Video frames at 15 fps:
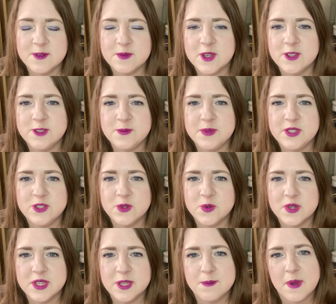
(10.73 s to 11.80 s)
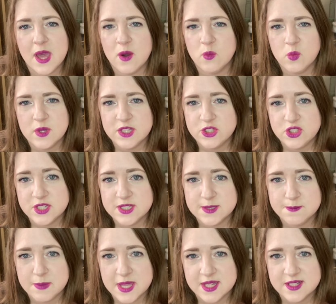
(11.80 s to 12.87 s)
going to be talking about witches'
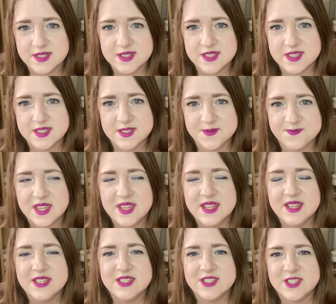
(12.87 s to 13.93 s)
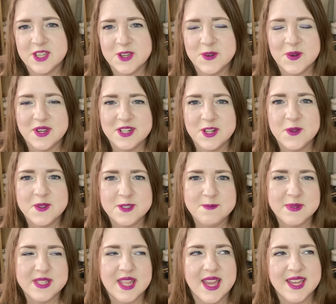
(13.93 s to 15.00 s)
bells. So I know it's
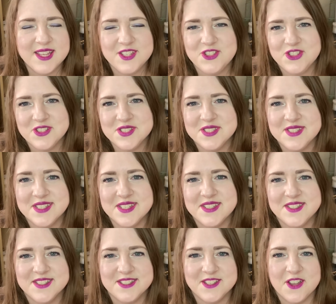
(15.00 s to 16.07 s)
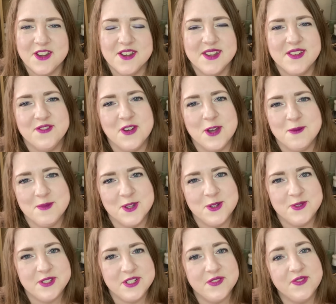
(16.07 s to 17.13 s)
been ages since I've
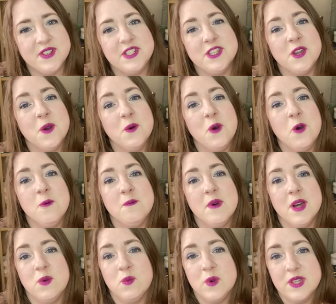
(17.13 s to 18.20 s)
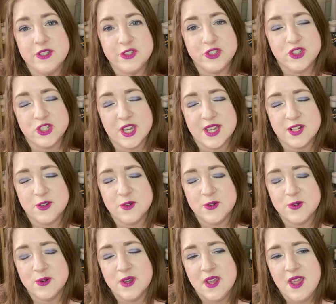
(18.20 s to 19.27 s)
uploaded a video on my witch
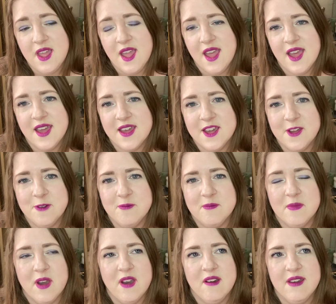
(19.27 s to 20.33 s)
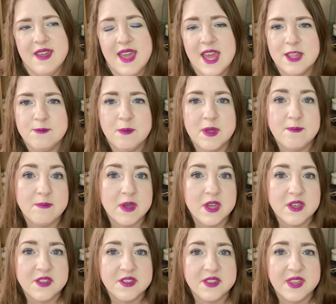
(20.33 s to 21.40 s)
channel. I had my
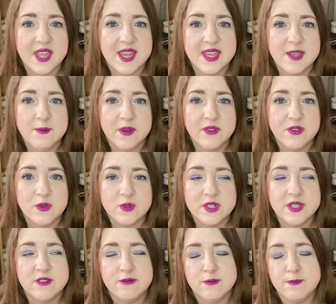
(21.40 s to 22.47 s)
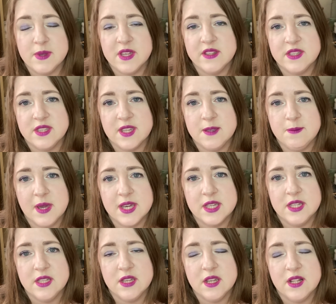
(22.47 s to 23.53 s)
birthday, my 40th birthday back
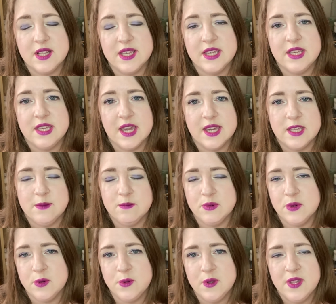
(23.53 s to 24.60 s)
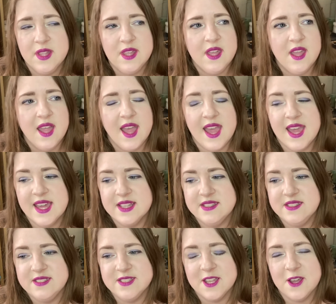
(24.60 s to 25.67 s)
in early April,
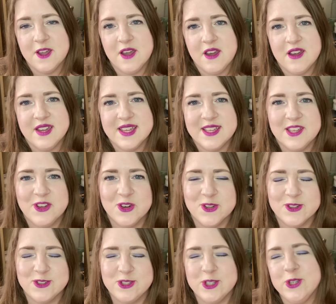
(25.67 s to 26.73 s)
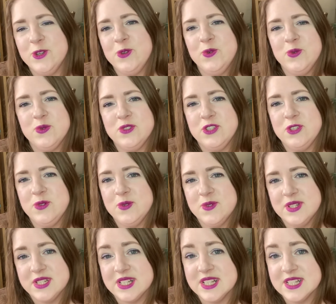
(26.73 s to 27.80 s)
and I got two new
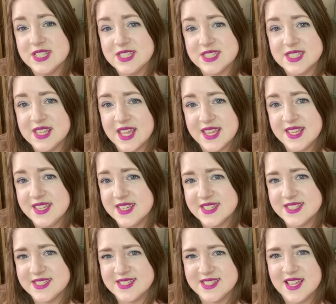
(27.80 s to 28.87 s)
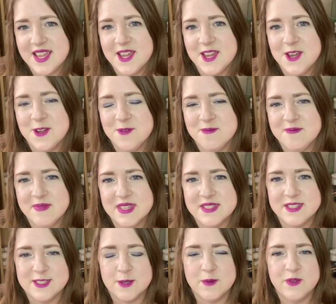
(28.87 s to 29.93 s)
little snakes. As
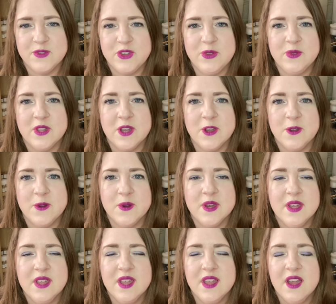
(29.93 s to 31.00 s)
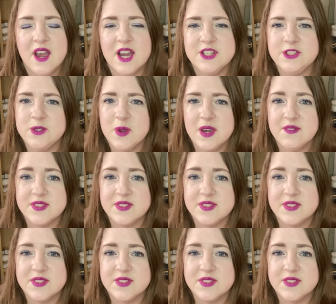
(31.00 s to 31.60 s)
some of you know, I do have a